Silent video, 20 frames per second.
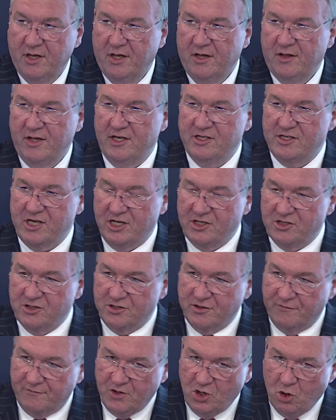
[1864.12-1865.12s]

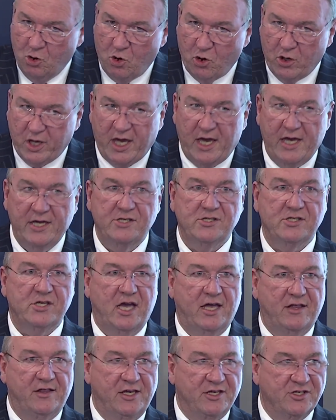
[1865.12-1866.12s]
of your case
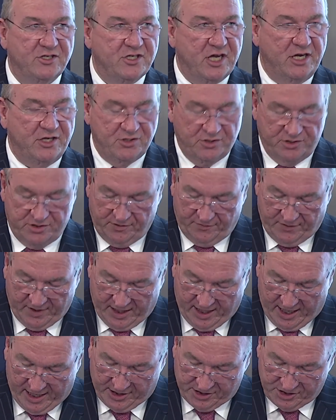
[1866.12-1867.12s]
and the essentials of the
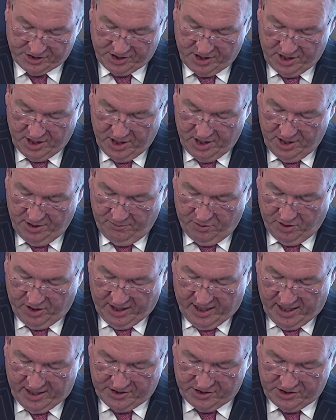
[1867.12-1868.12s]
case put
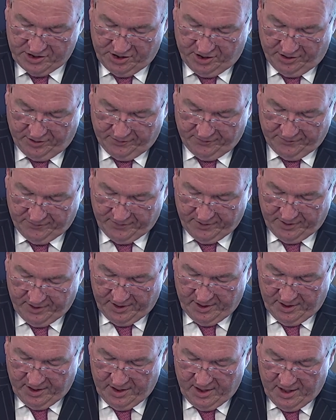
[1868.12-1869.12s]
against you.
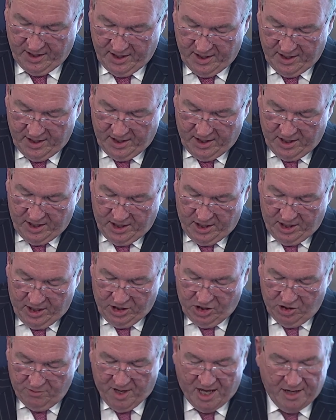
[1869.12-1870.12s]

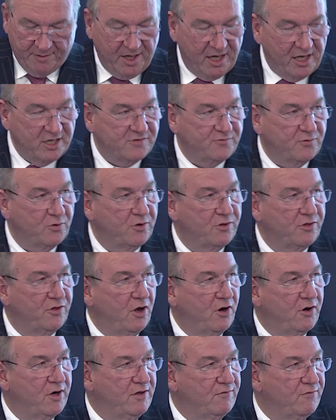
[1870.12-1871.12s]
You may be asked for
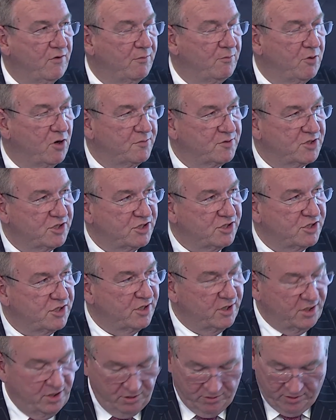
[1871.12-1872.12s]
authority for a proposition
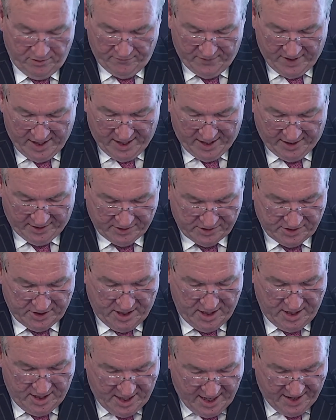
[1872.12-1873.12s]
that you advance.
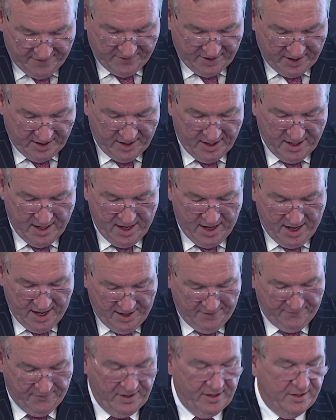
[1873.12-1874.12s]
Never,
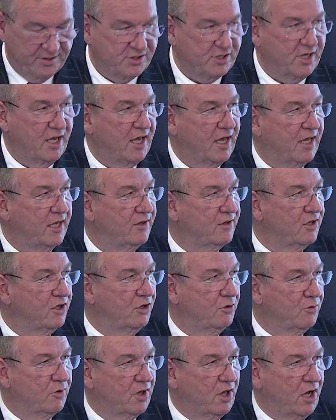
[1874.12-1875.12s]
ever say that
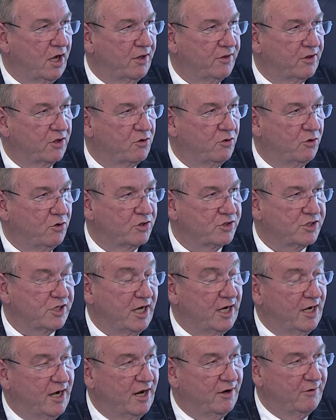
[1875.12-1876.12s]
you rely on the court's
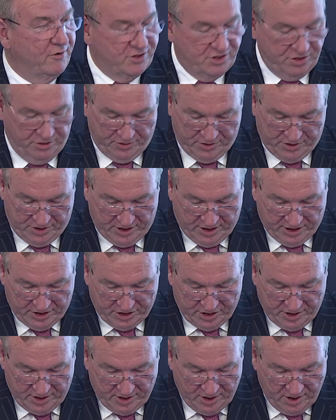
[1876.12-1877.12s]
inherent
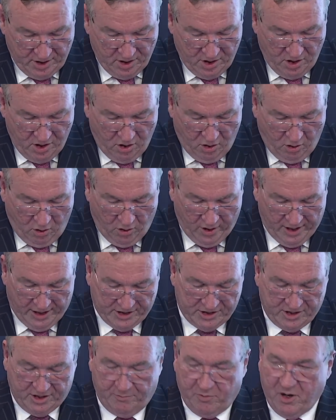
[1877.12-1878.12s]
jurisdiction or
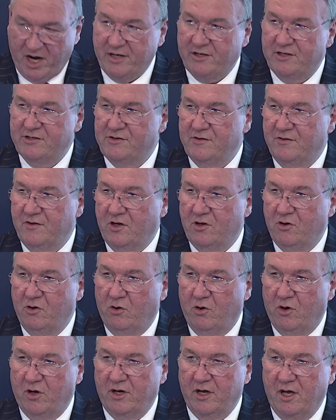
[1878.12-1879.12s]
it's the practice of the
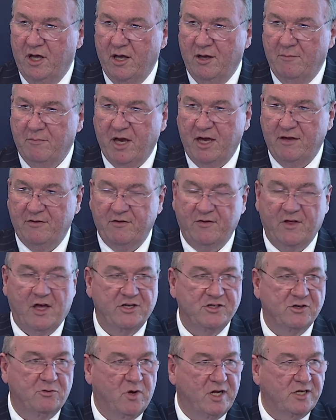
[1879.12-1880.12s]
court. Both of
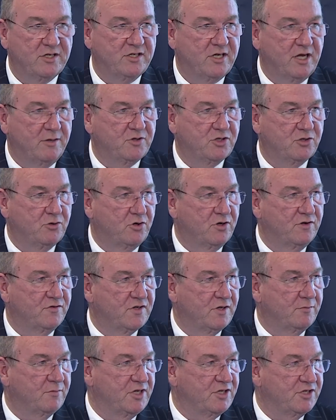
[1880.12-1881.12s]
those are one step short of
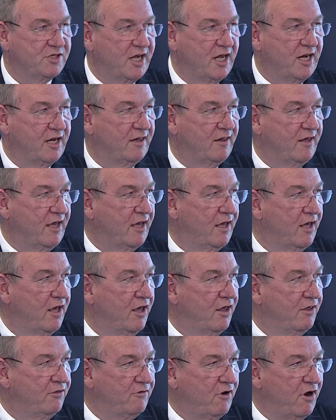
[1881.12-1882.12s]
simply standing there,
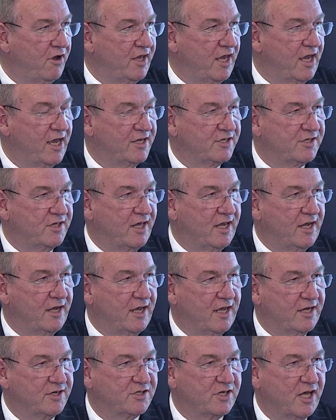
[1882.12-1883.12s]
throwing your hands in the air
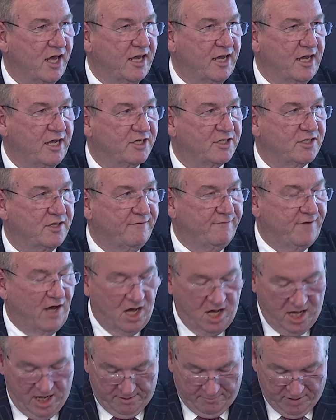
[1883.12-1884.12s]
and saying it's the
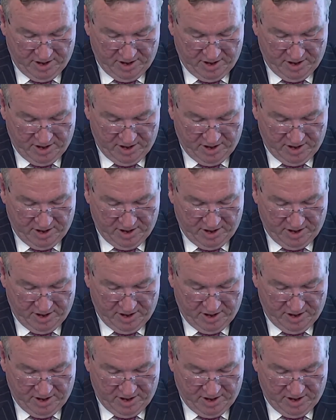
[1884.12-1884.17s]
vibe.